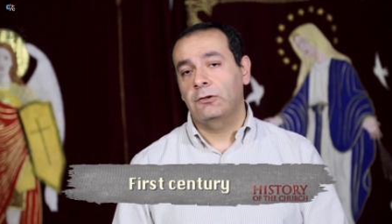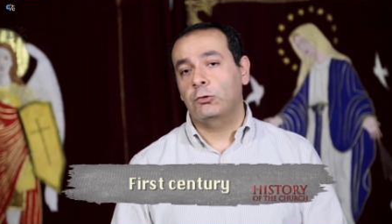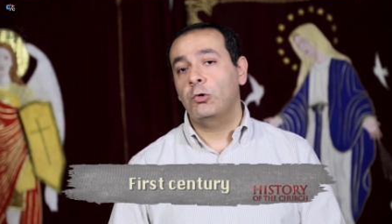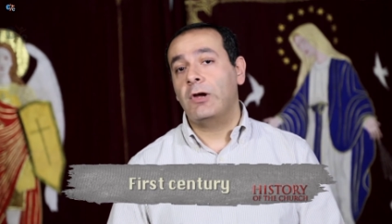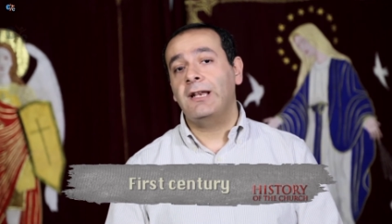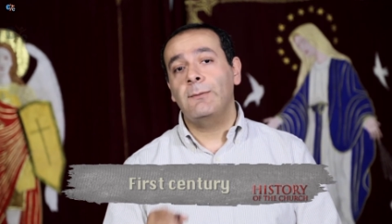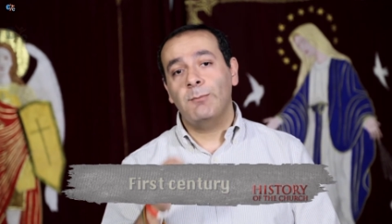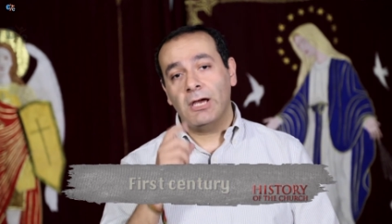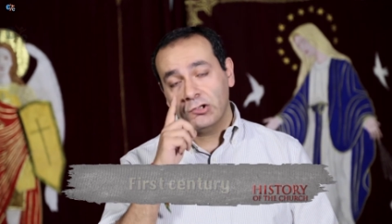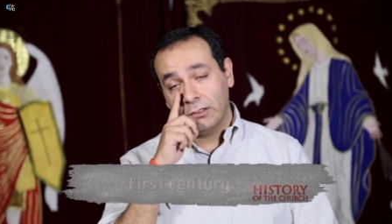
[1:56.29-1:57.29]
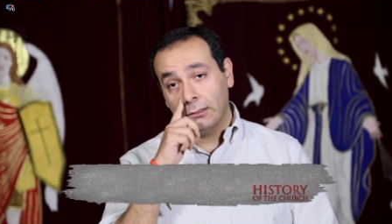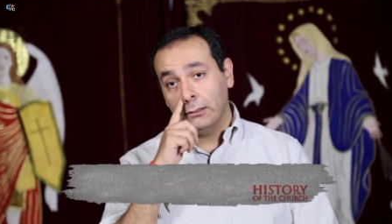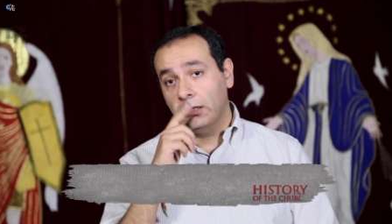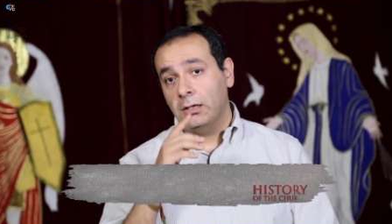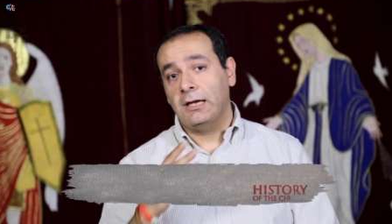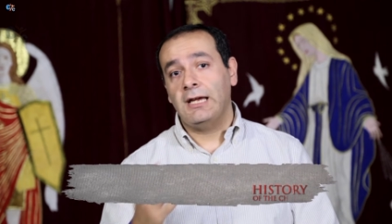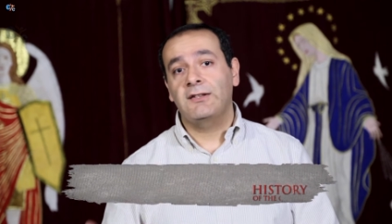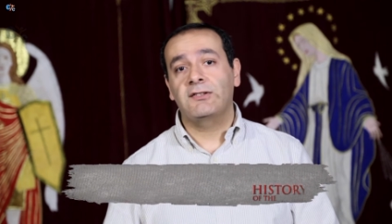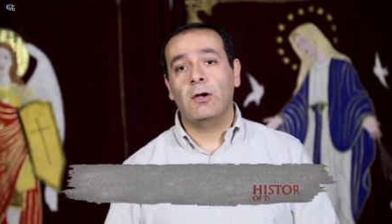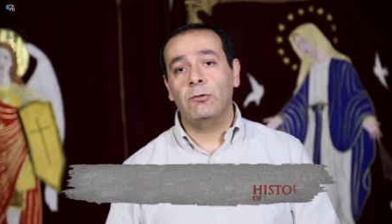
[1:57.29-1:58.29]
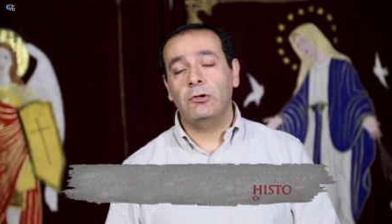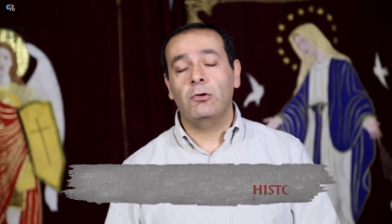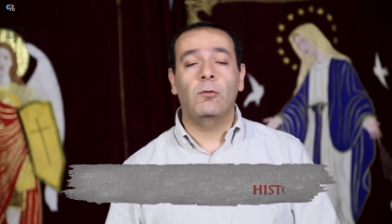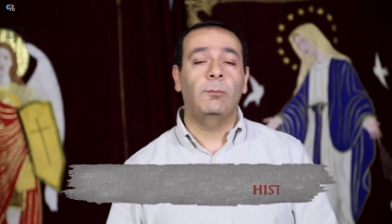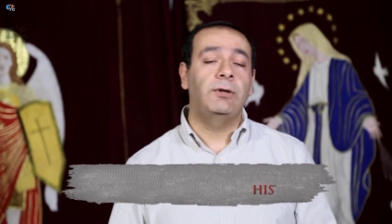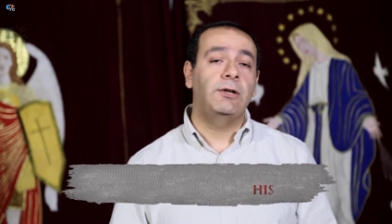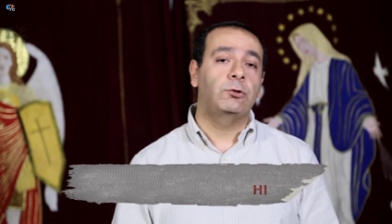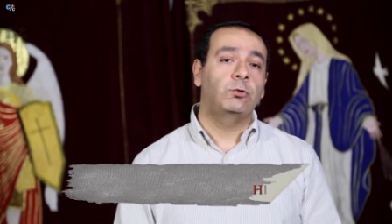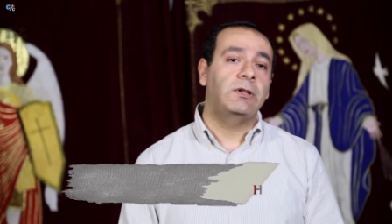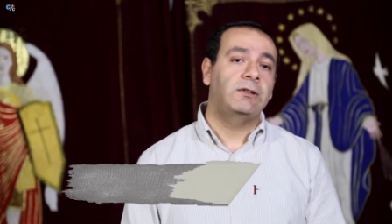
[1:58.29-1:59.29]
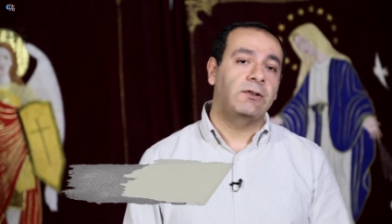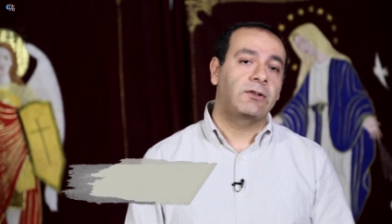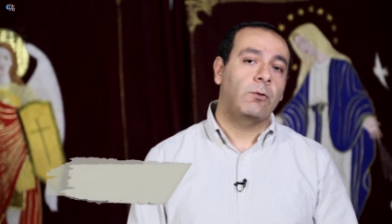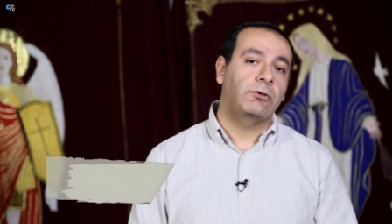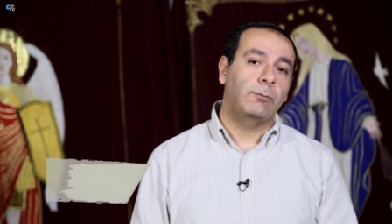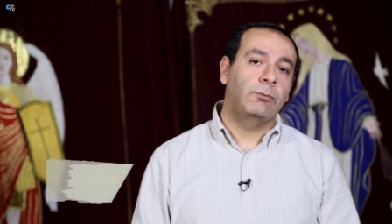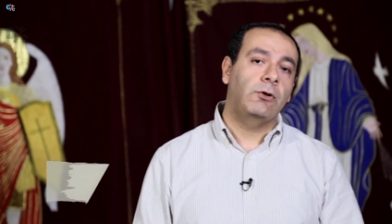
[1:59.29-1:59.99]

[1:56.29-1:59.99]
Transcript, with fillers: So you can imagine 8,000 compared to 20,000